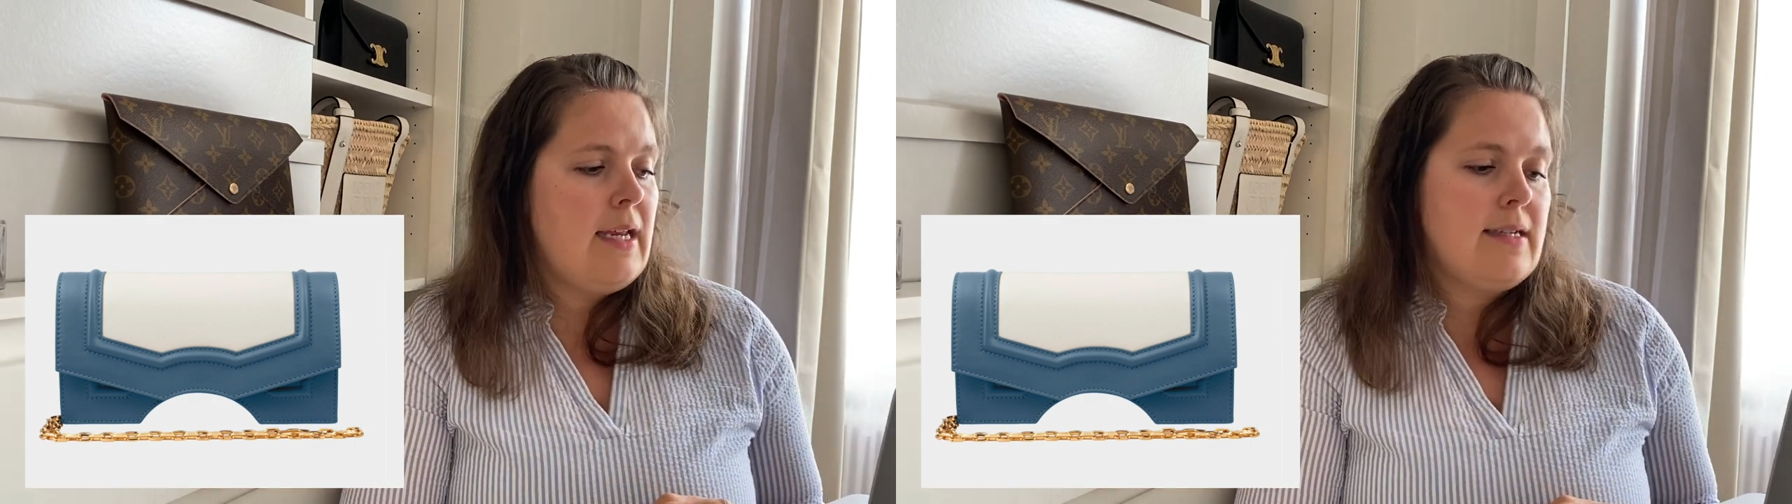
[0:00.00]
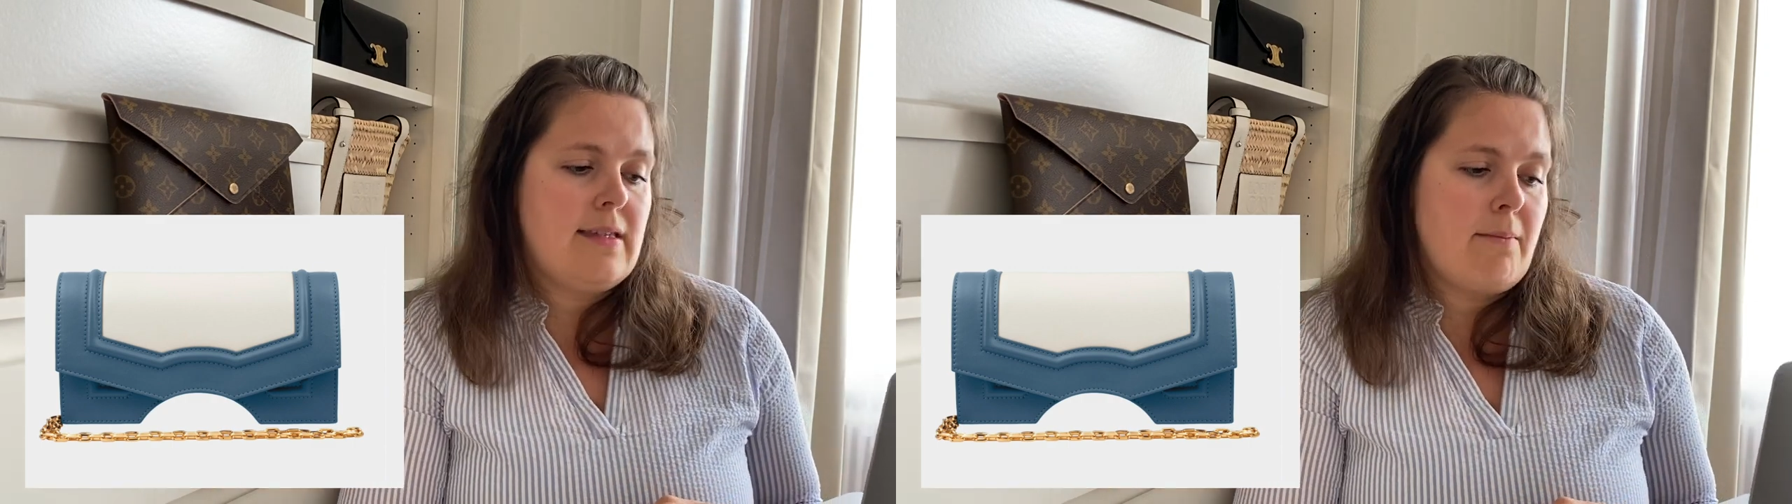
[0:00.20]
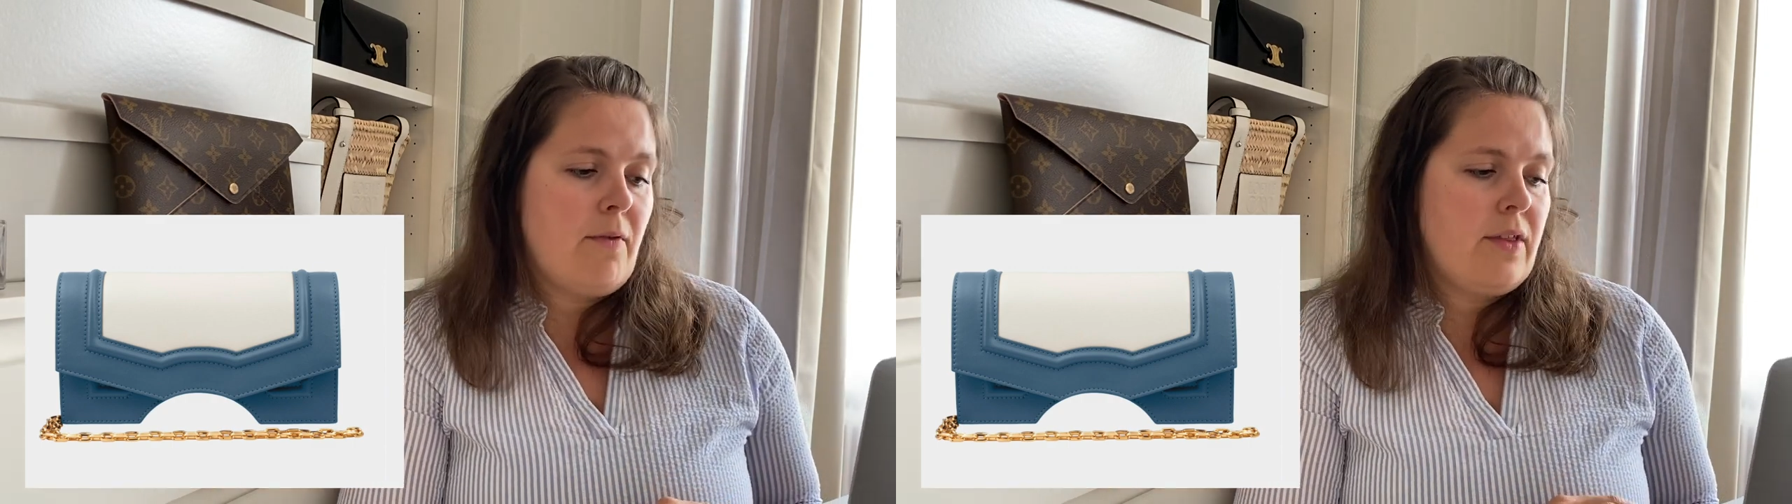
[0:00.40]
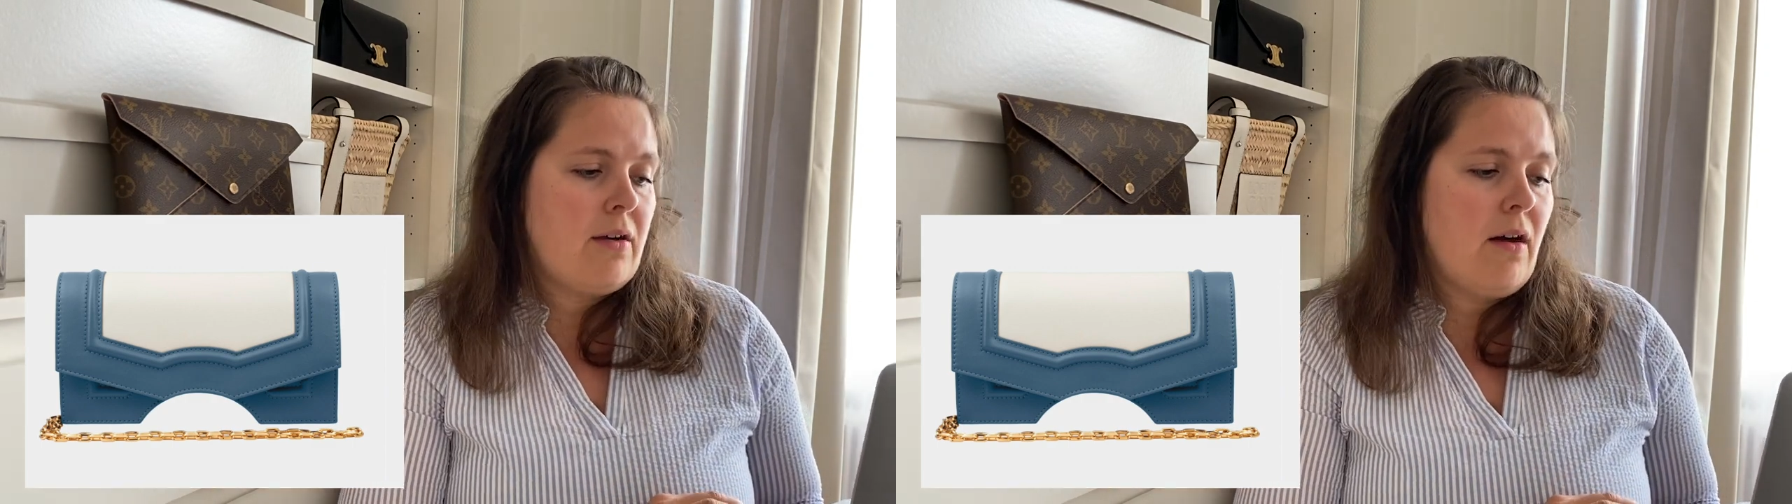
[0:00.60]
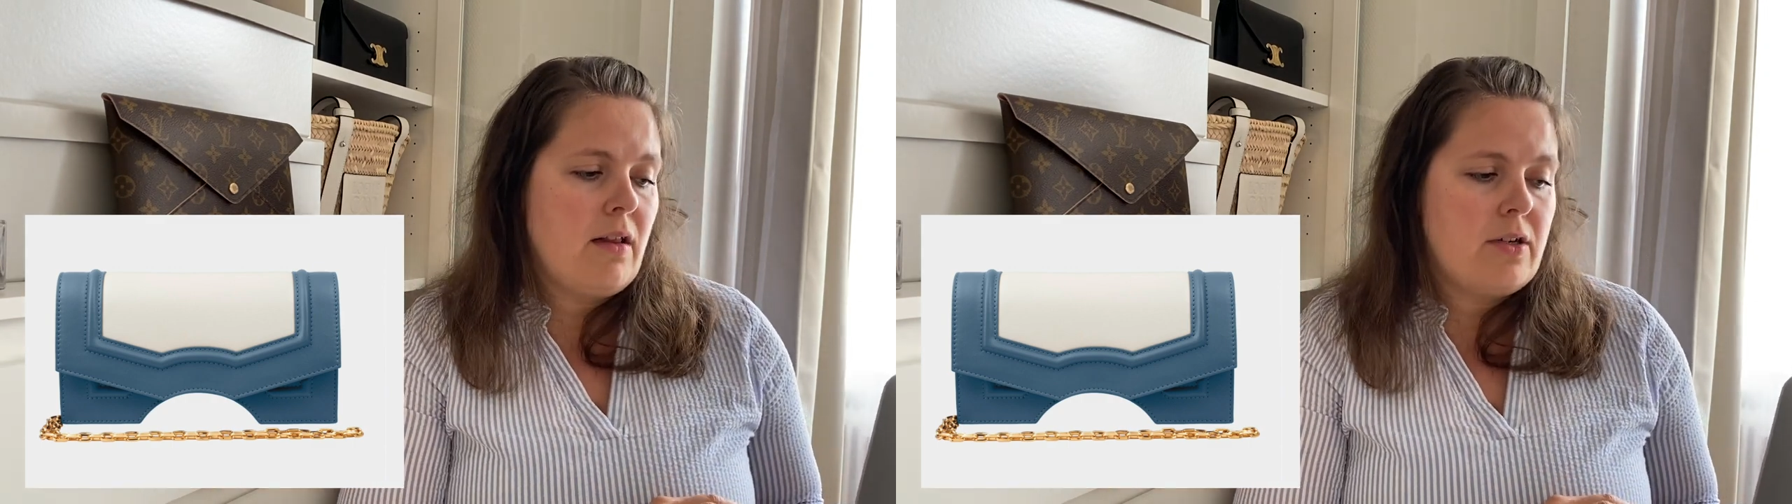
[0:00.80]
in some of the
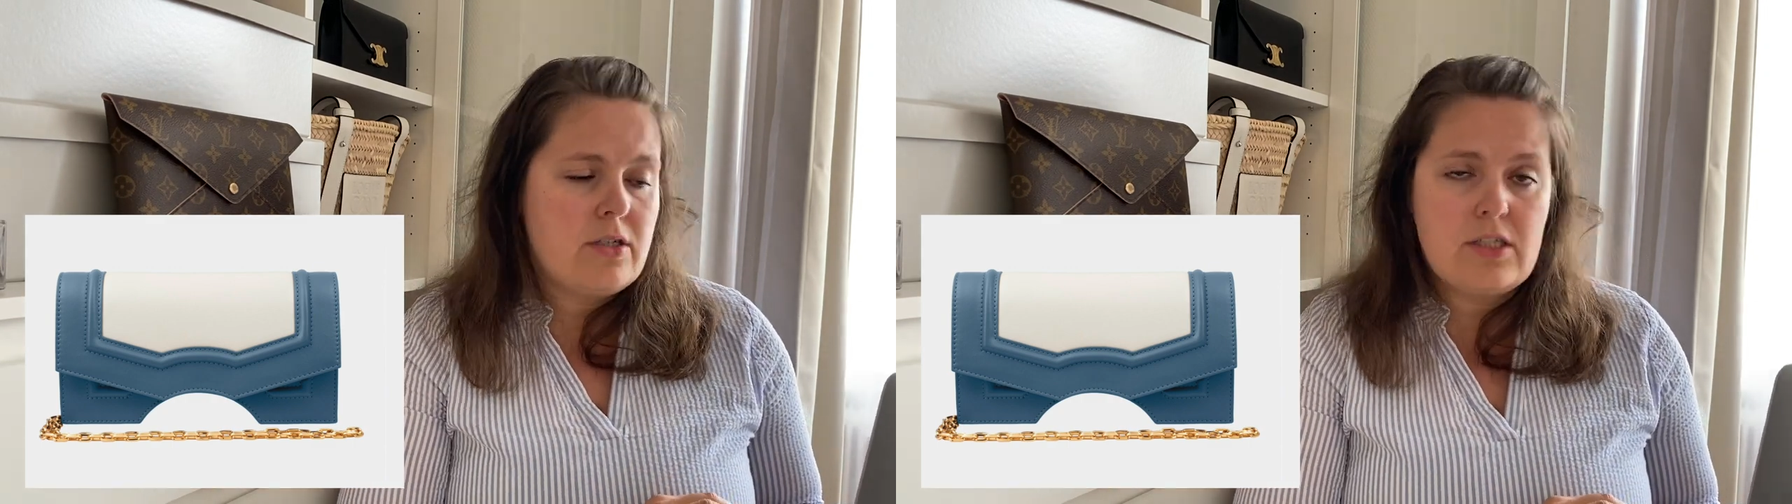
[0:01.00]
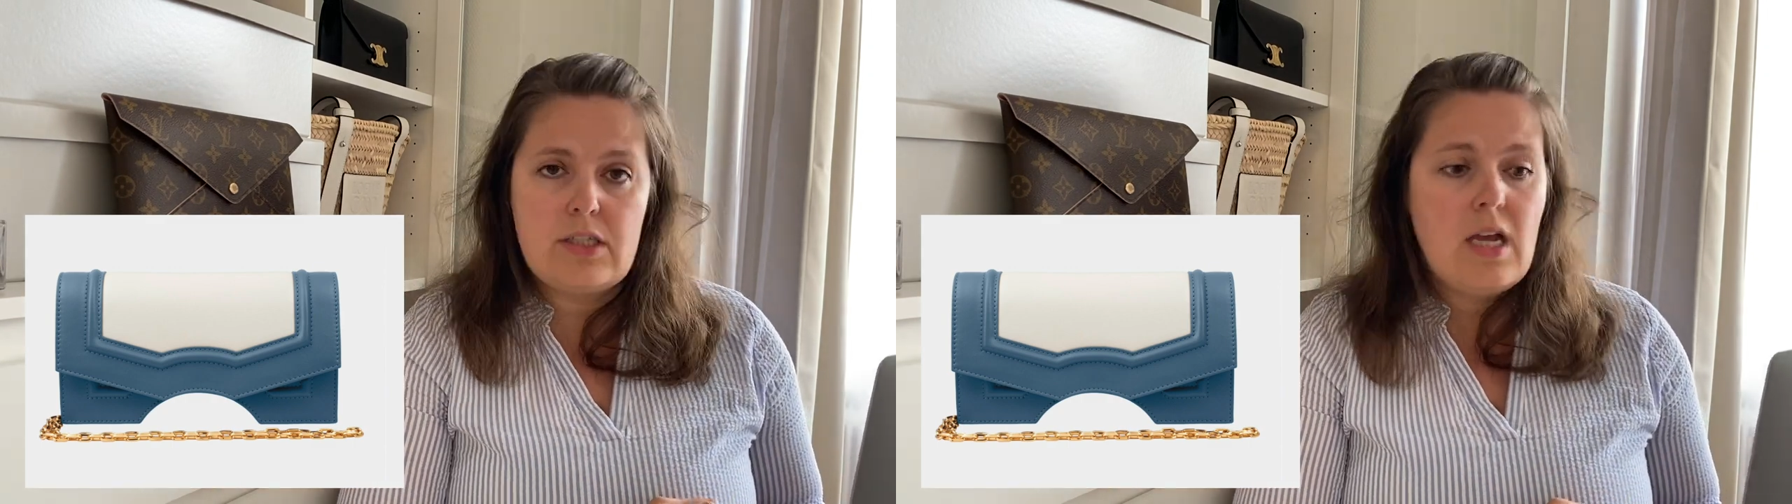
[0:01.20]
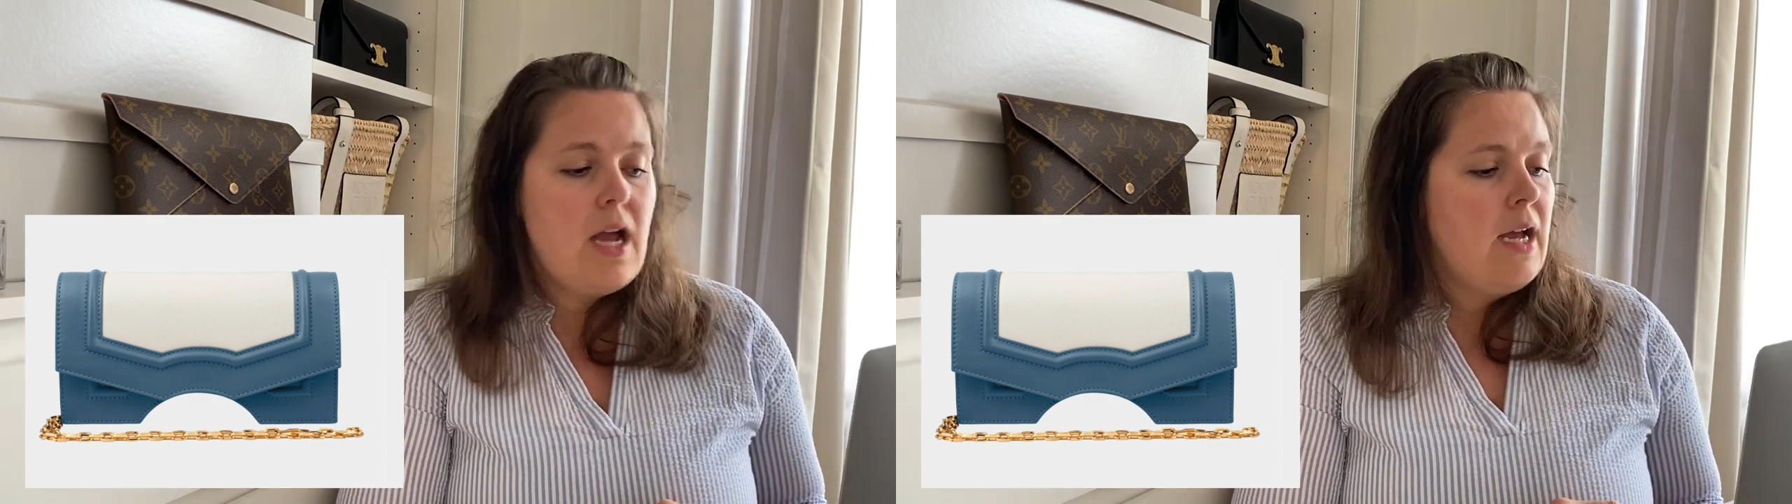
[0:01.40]
colors.